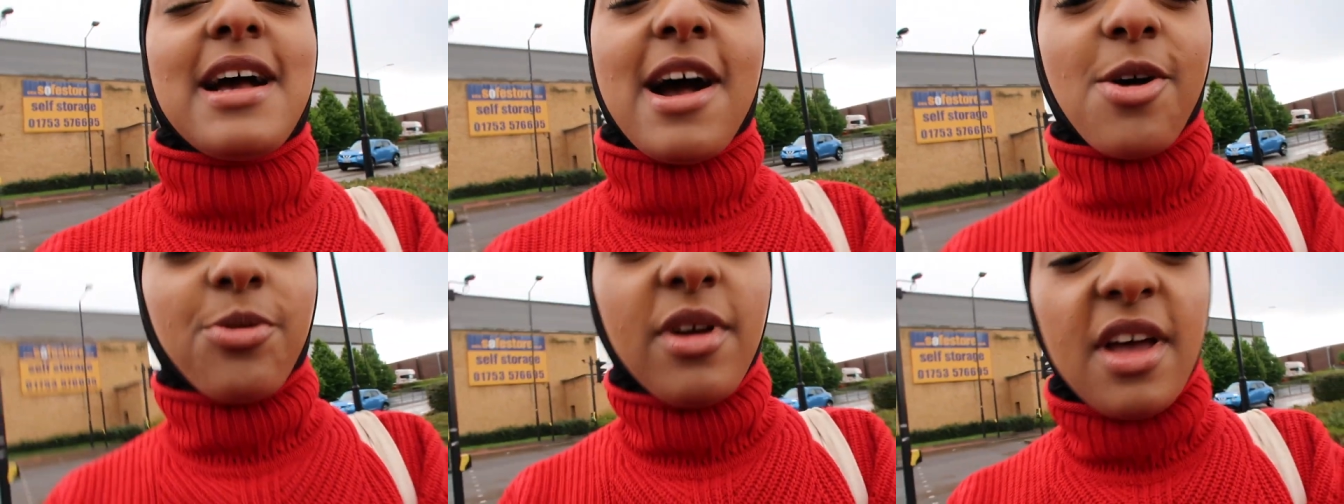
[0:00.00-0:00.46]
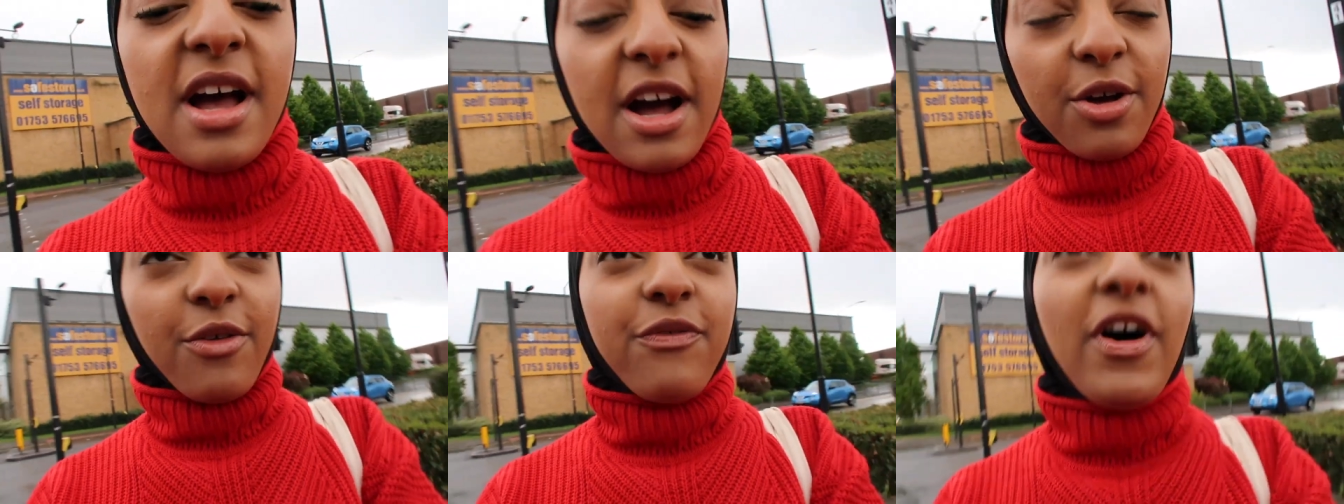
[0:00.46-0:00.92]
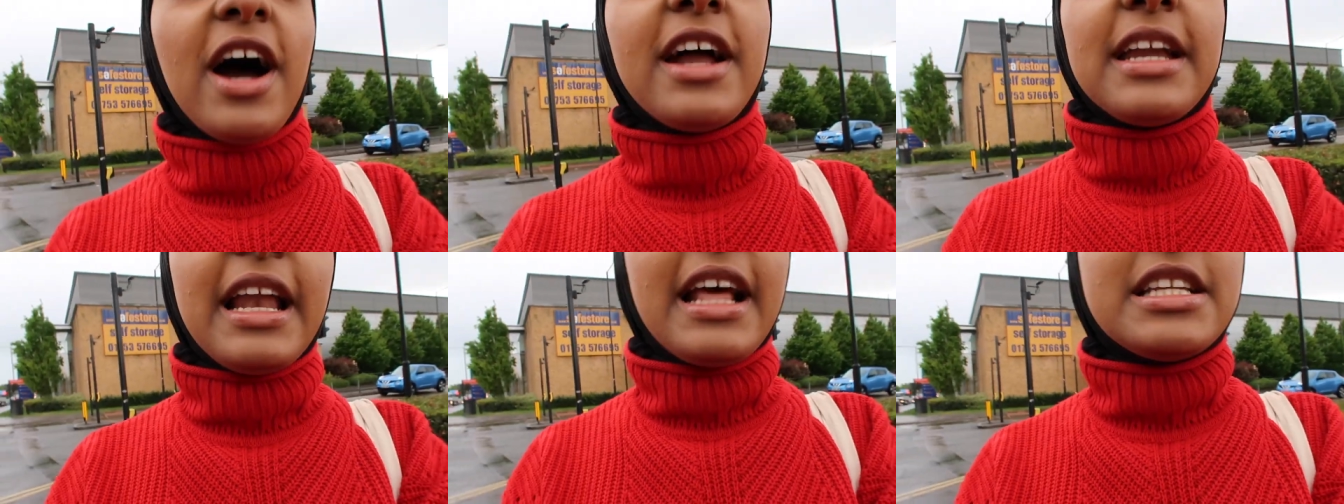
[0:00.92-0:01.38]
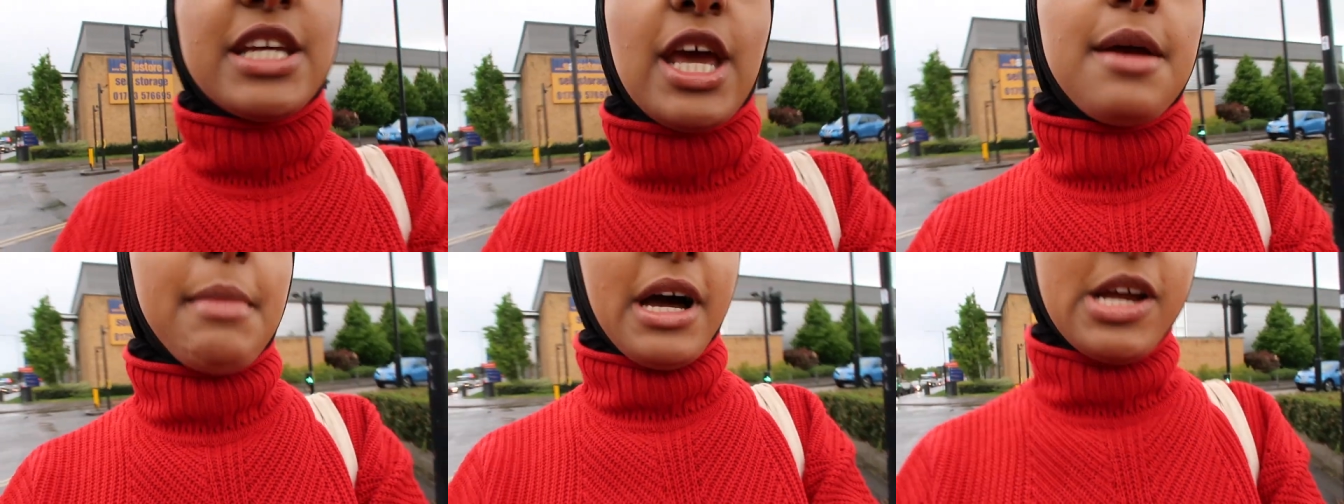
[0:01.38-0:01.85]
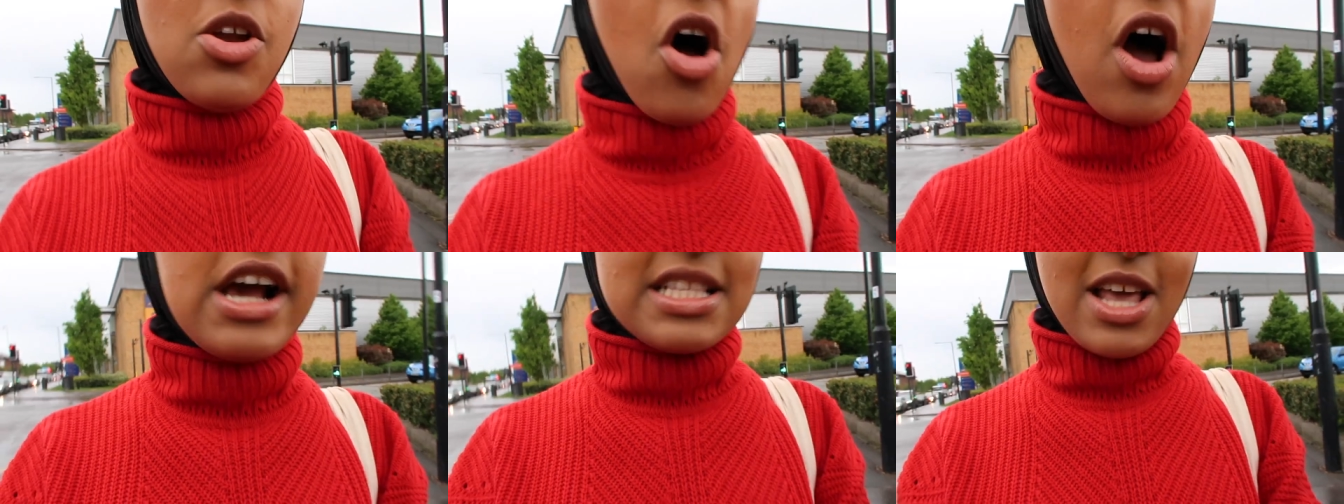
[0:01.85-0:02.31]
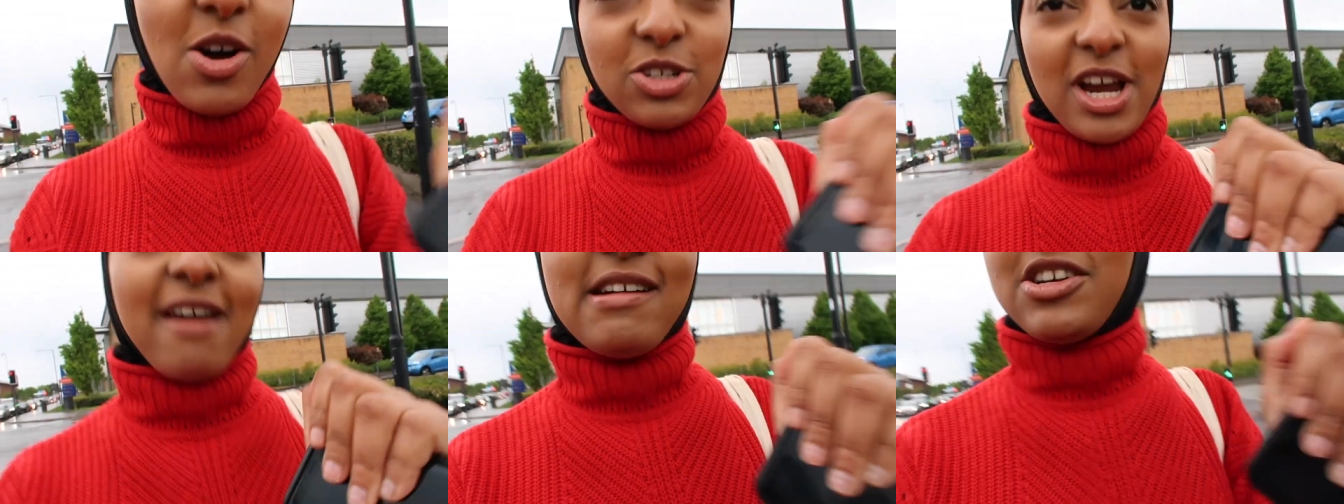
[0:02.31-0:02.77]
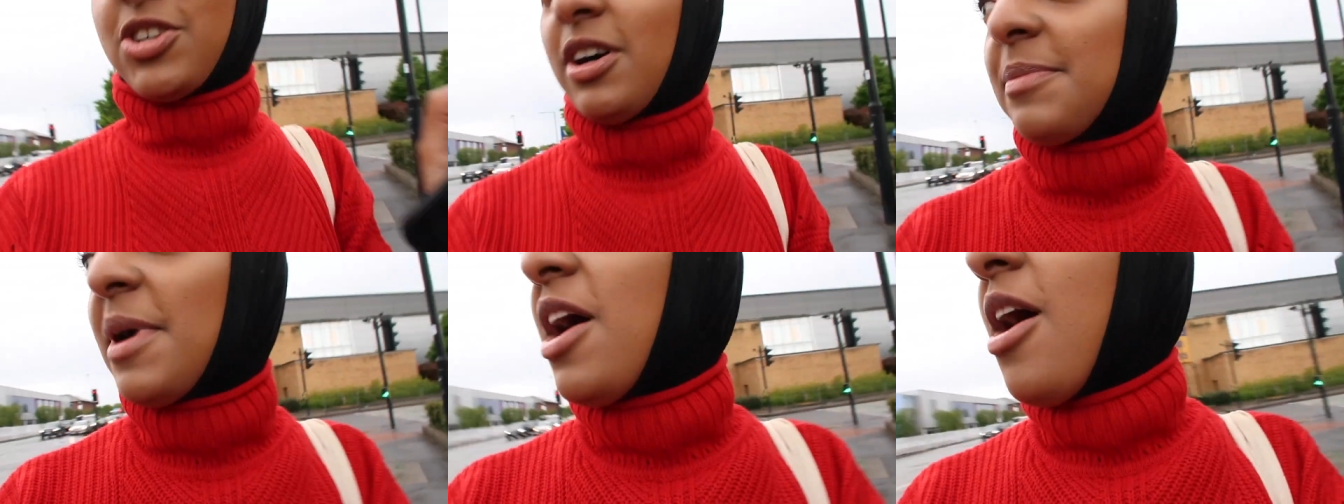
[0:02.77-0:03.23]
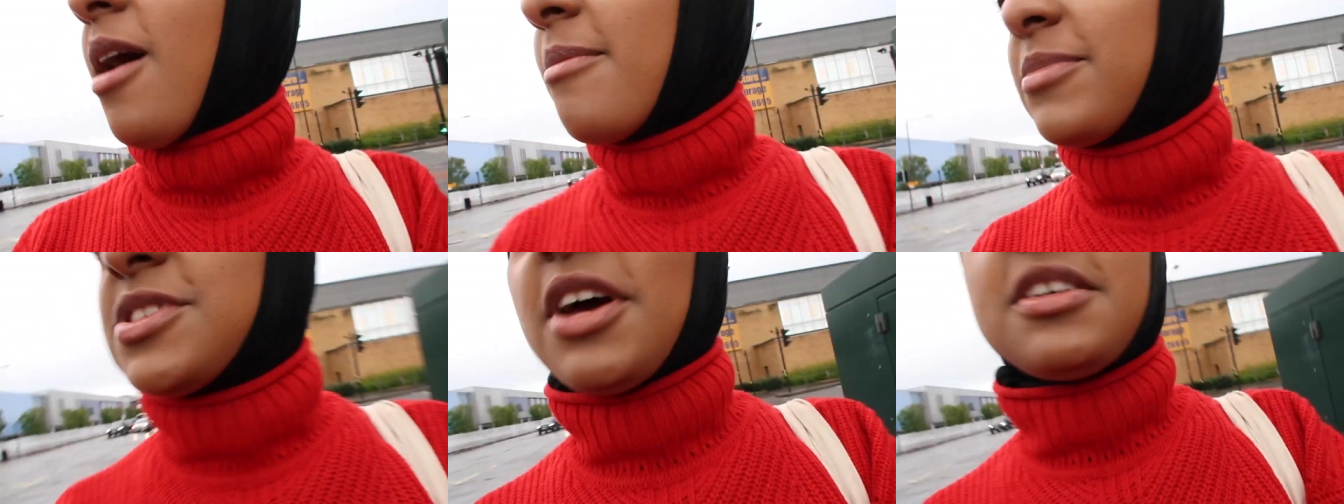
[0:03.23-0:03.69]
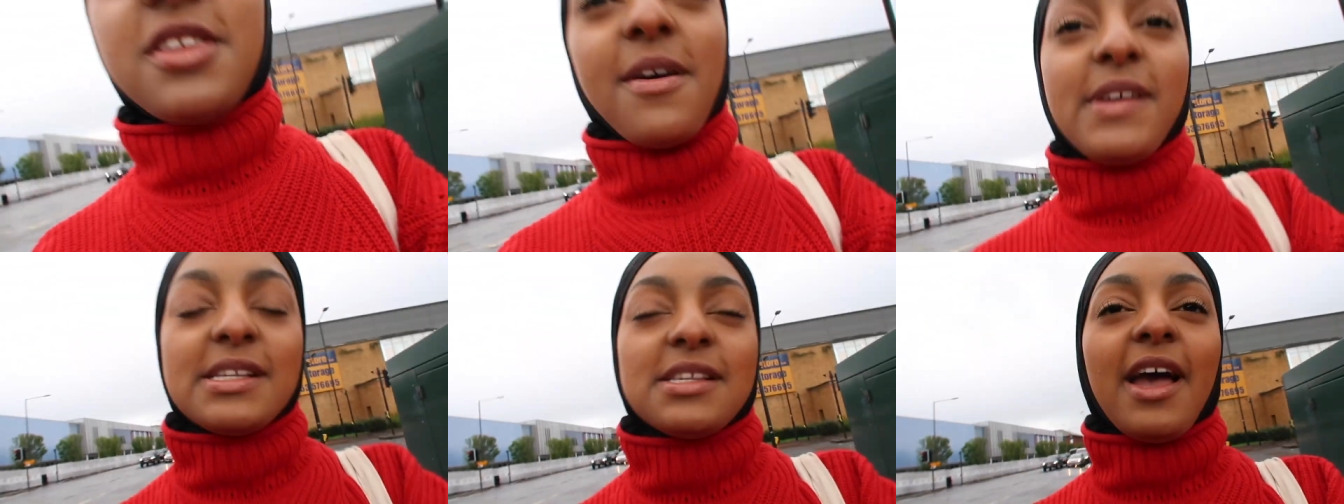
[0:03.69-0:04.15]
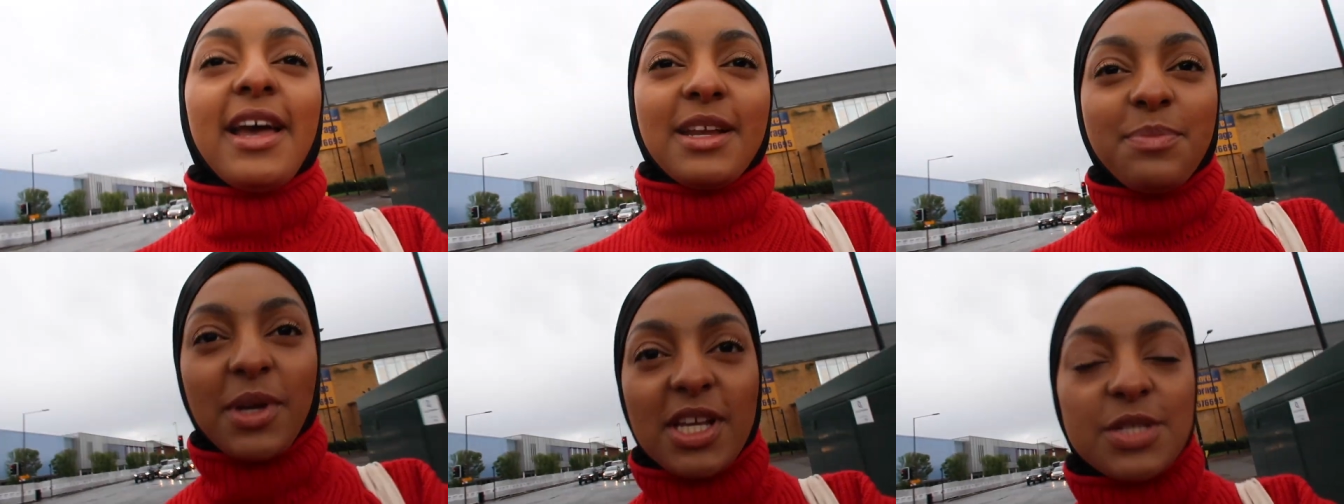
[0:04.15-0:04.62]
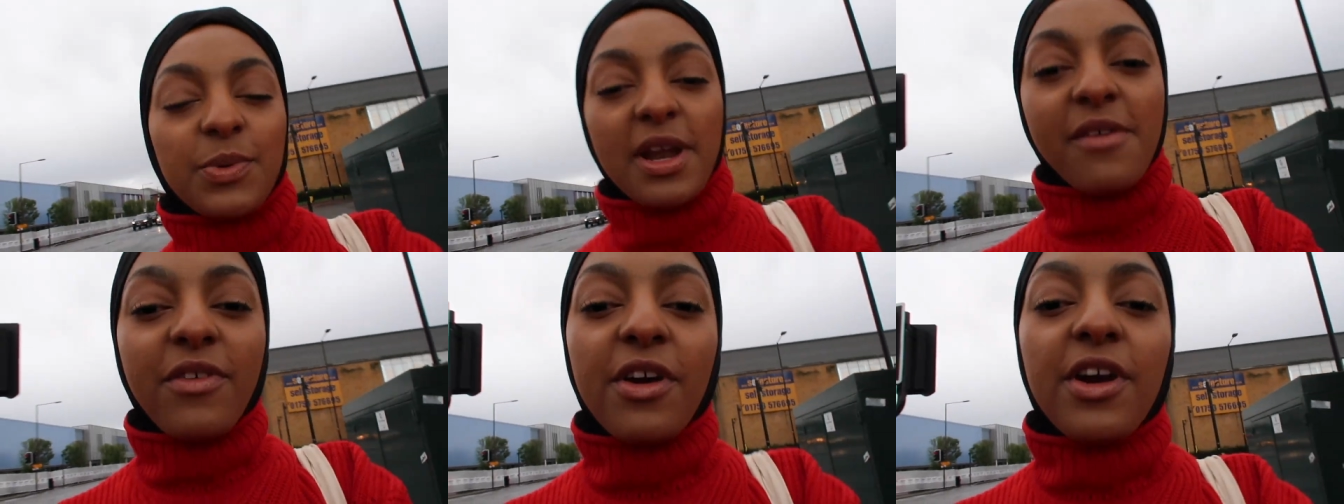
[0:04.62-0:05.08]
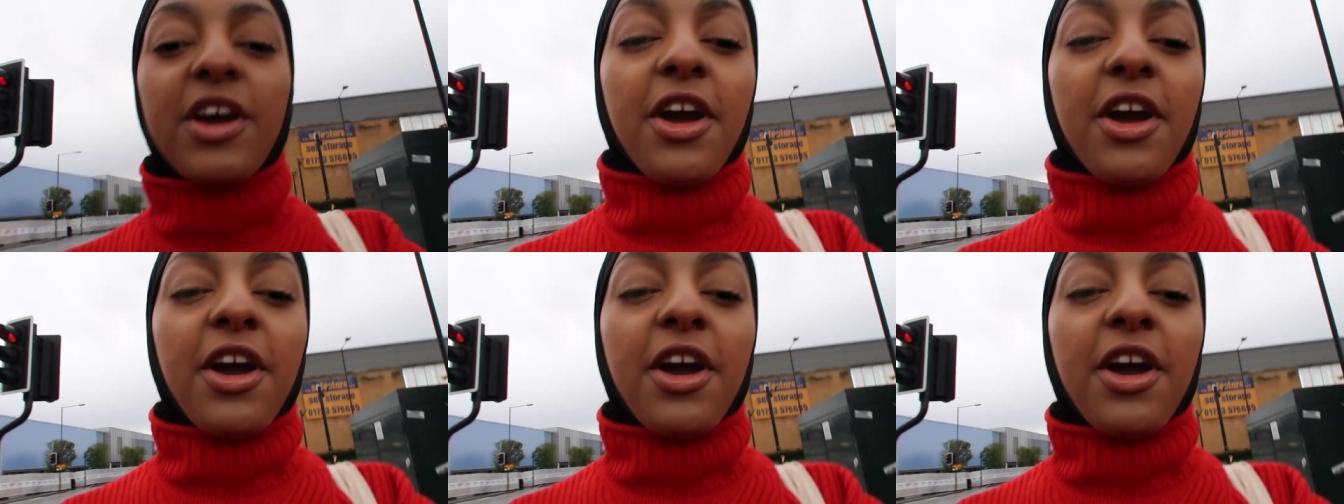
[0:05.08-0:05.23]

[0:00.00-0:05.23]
now. I can finally do my nice little charity shop. I'm so so excited because whenever I